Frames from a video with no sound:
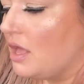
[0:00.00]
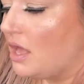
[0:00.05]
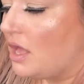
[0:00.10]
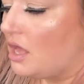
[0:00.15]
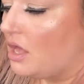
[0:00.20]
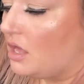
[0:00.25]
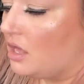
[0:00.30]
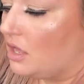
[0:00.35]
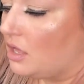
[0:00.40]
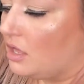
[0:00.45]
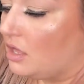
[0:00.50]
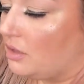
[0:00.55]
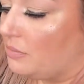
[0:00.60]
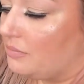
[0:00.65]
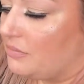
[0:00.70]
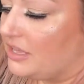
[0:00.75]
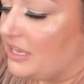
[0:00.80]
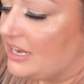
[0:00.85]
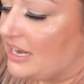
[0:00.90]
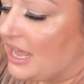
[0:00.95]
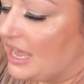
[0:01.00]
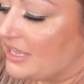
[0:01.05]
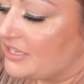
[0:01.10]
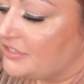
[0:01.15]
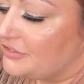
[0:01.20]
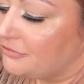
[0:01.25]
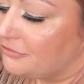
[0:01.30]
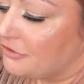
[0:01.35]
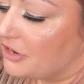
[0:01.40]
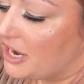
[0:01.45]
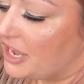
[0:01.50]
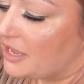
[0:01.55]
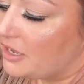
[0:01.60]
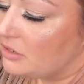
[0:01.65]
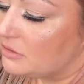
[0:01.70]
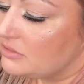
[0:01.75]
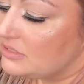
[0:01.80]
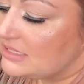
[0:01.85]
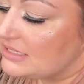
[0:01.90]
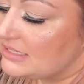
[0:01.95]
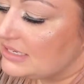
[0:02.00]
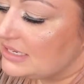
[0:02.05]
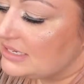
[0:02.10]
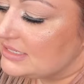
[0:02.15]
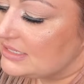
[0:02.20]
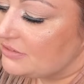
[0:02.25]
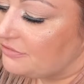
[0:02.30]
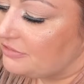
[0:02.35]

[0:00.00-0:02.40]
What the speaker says: It has Frau, Sis,